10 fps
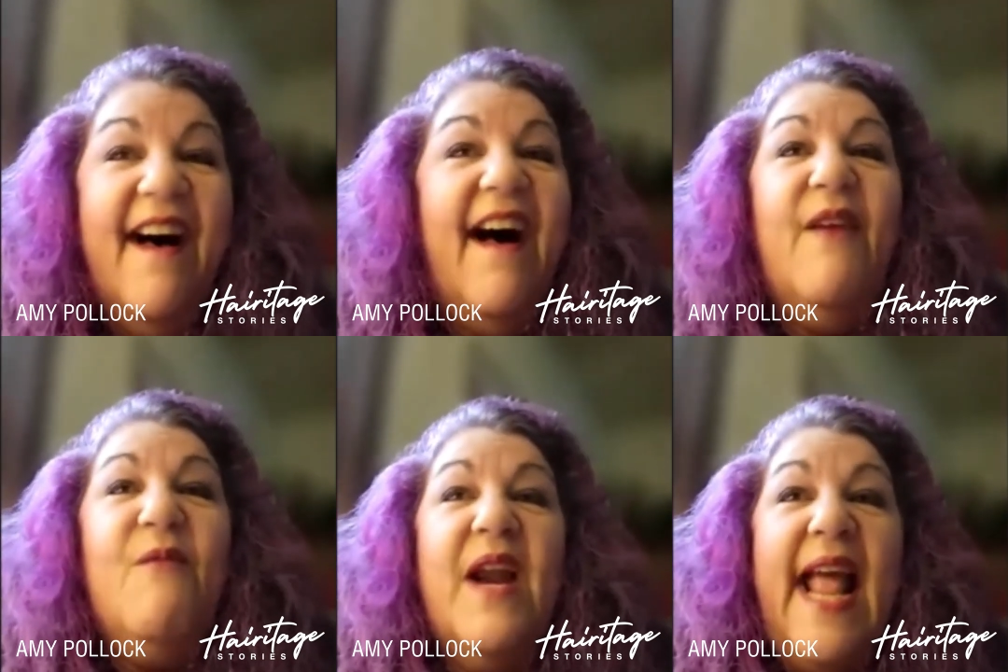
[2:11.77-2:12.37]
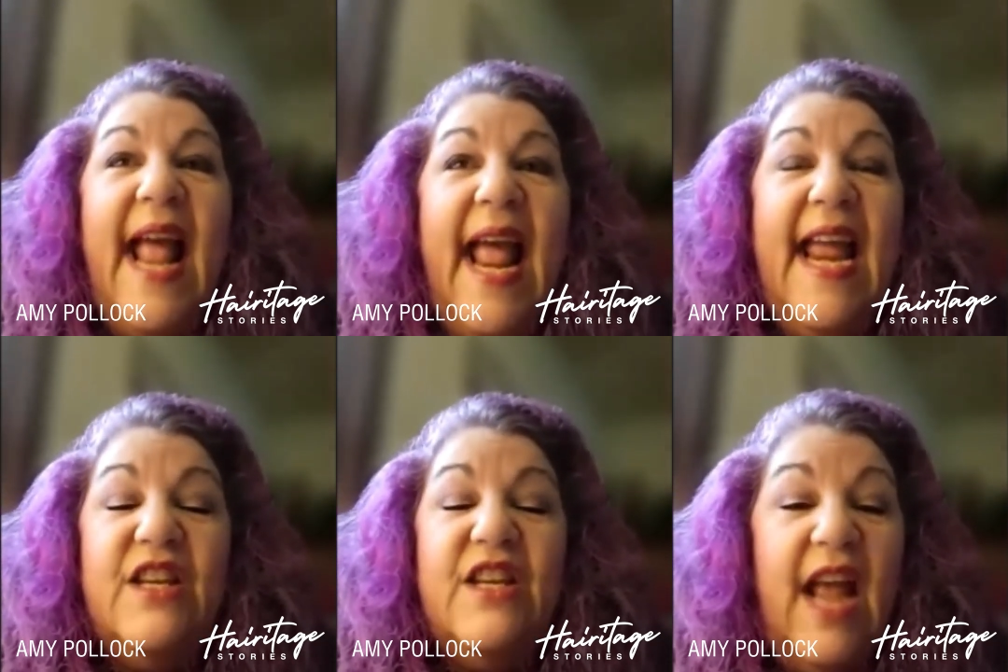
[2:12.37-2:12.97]
I want to
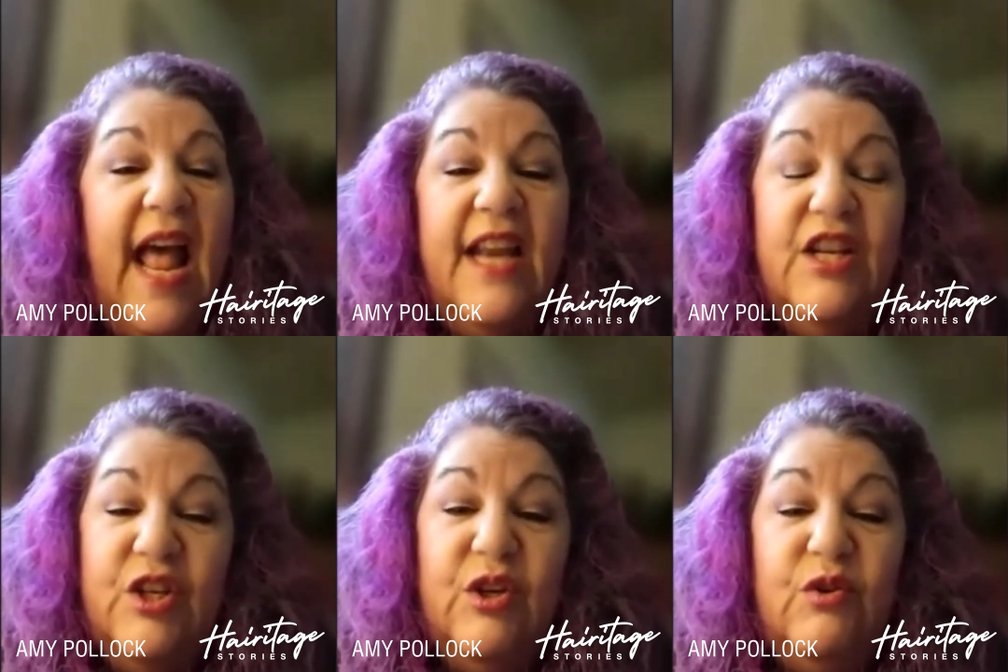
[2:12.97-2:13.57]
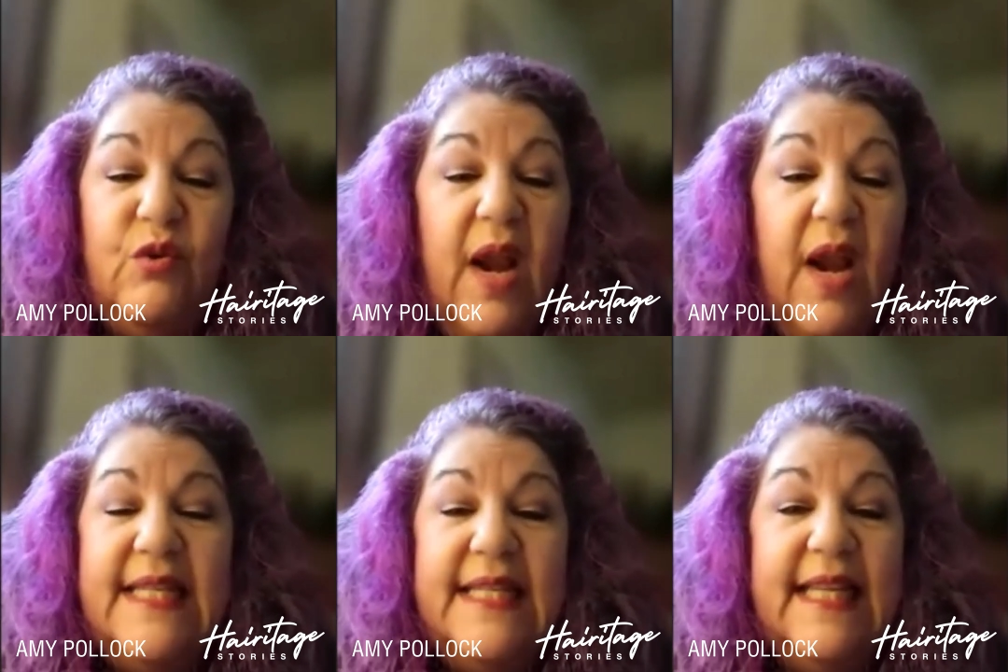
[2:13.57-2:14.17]
age. Attitude,
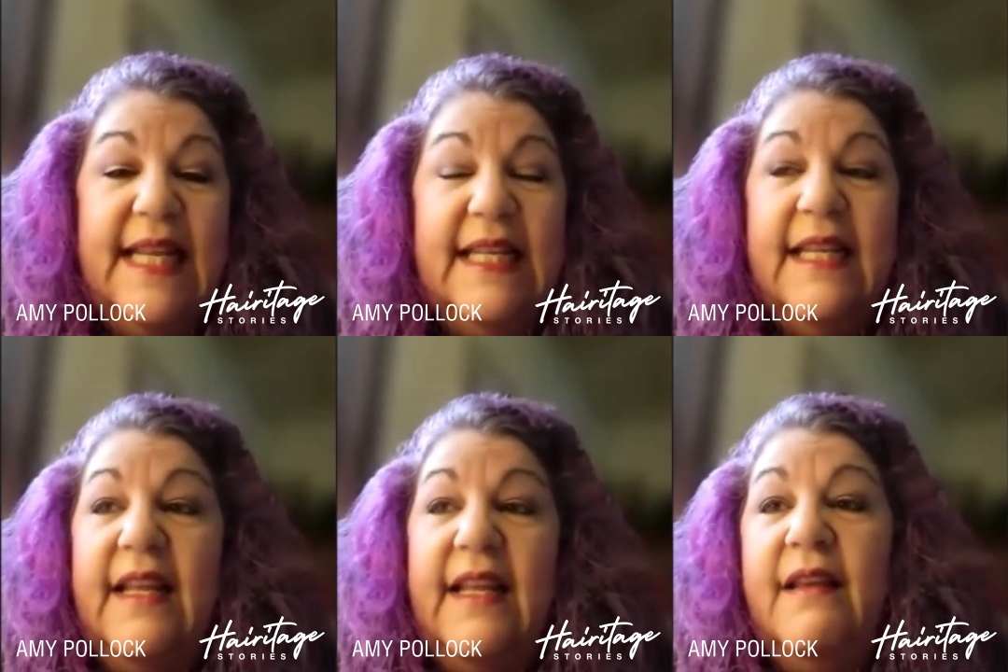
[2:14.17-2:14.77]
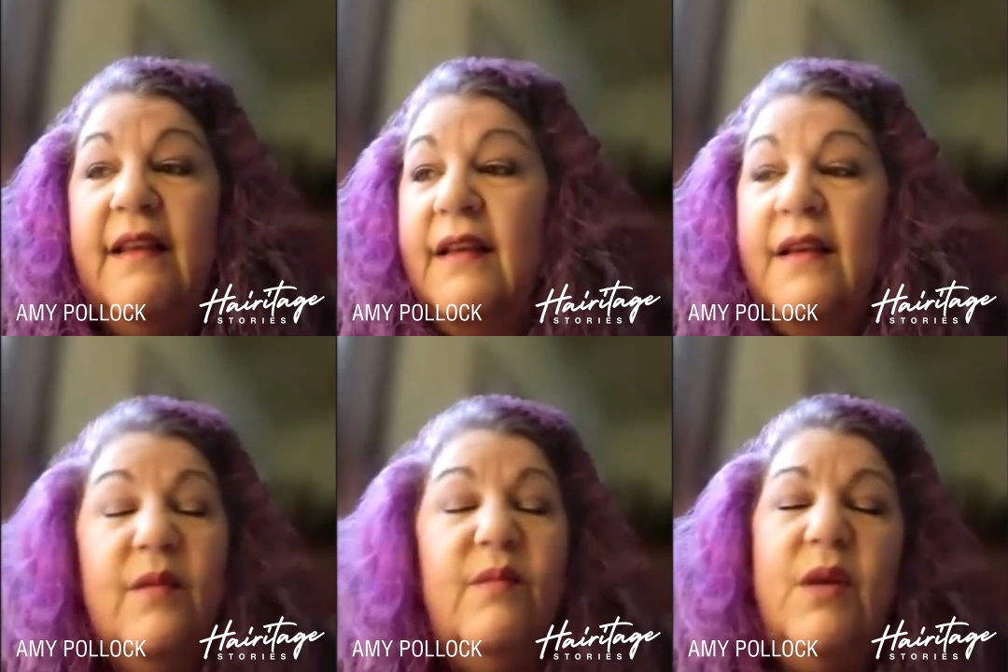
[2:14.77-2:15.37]
grace, dignity,
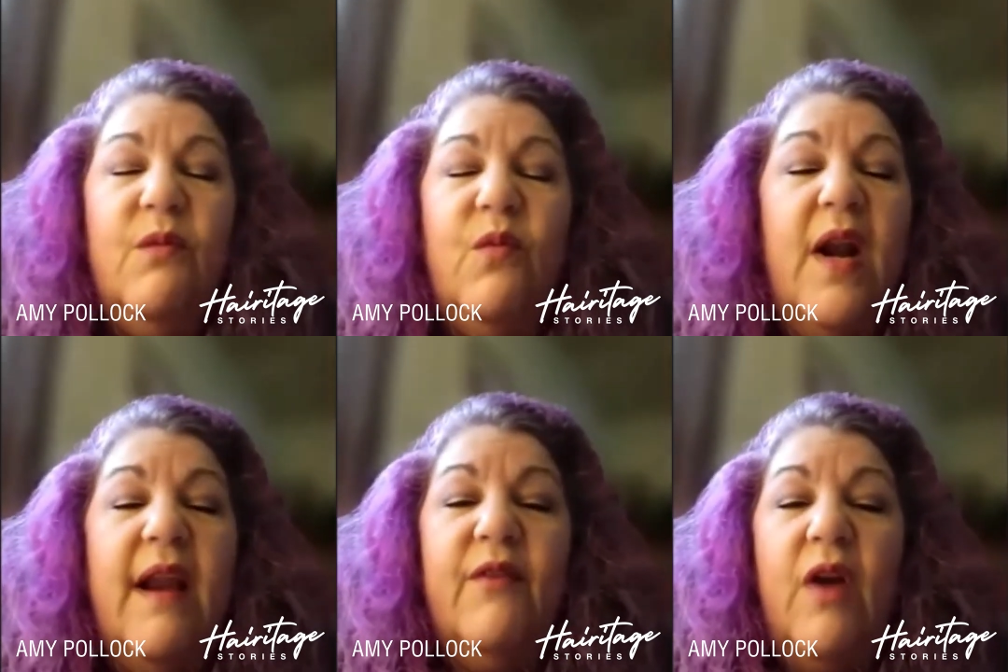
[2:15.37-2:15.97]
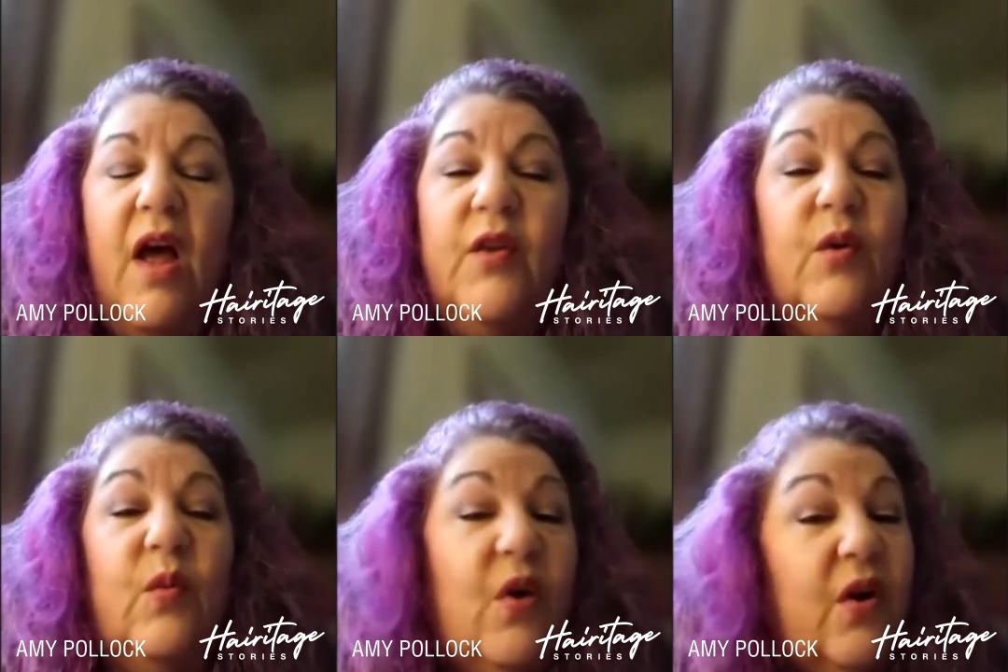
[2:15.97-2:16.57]
whatever other
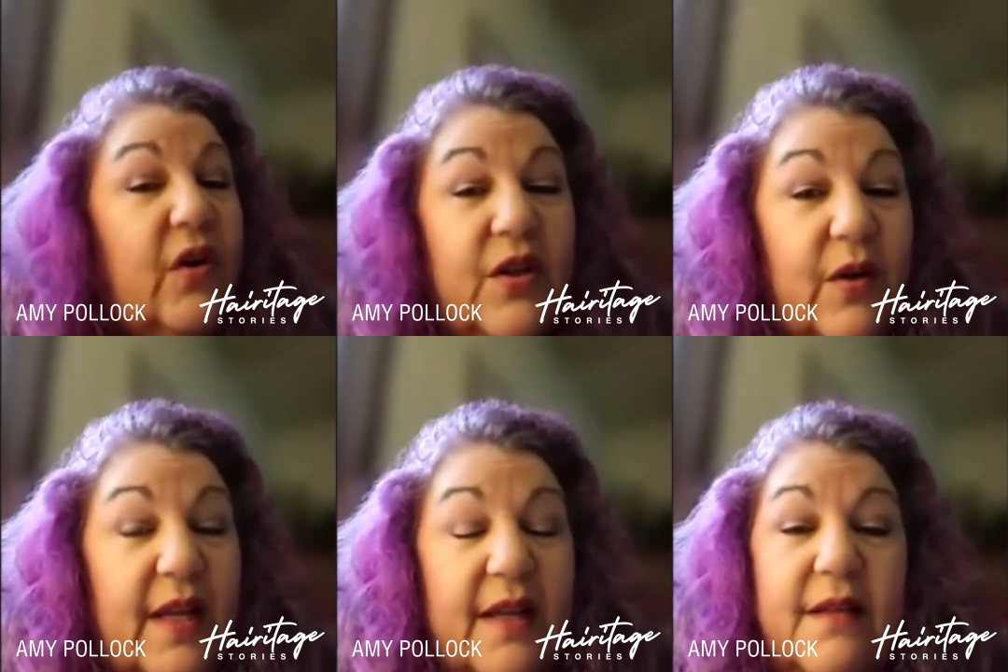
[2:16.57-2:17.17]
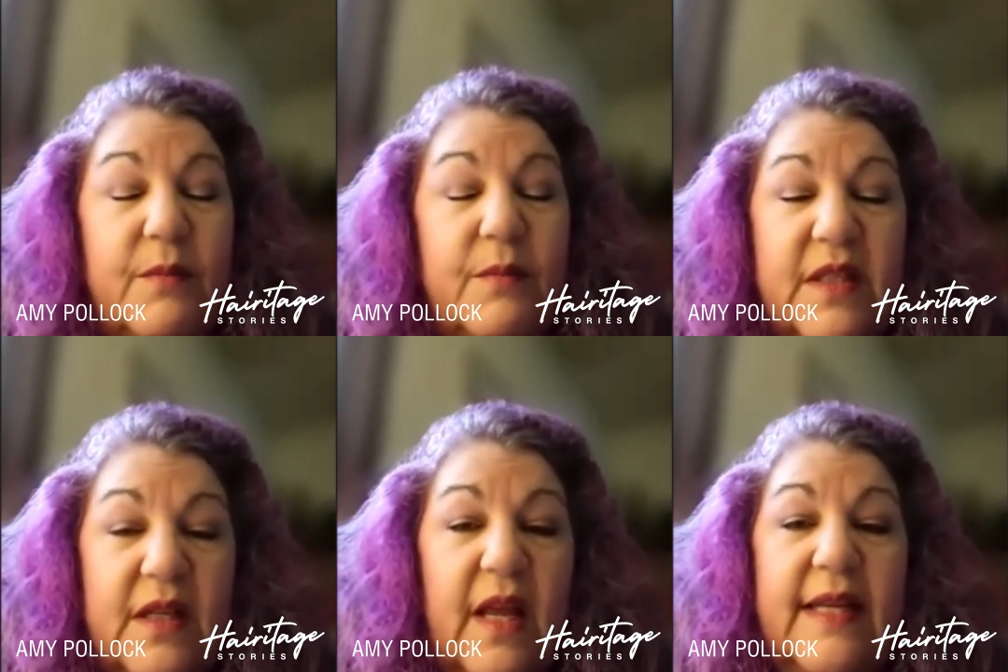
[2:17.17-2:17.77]
word there is
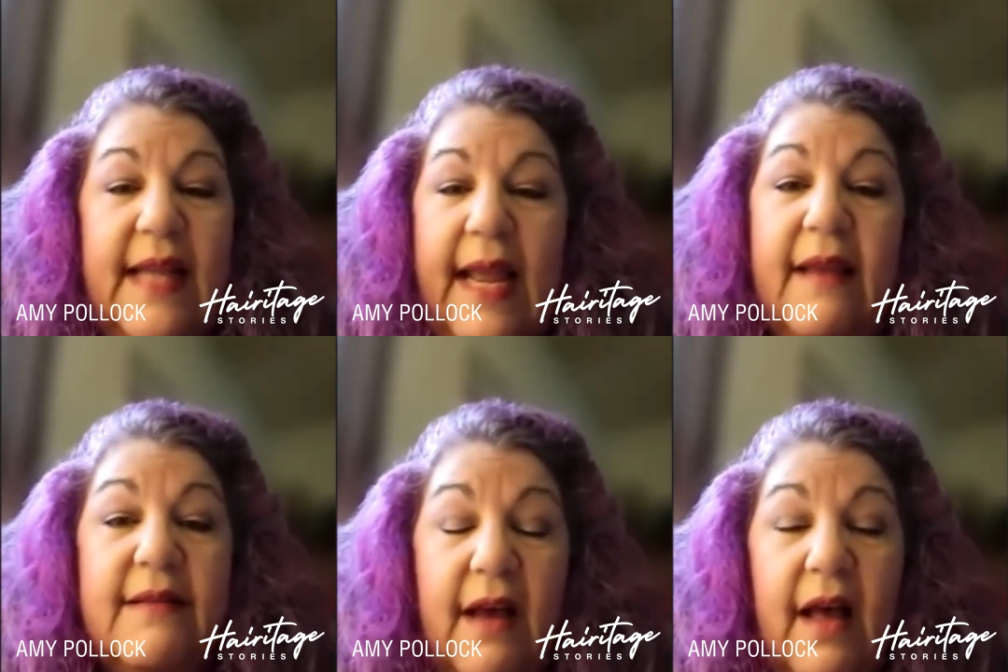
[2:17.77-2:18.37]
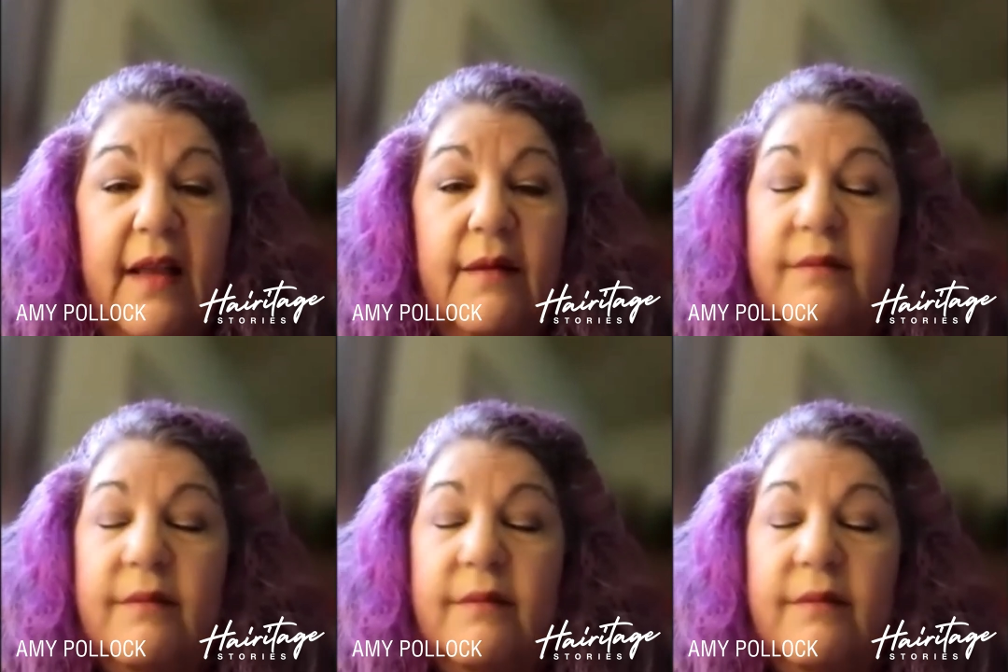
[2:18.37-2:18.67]
besides anti.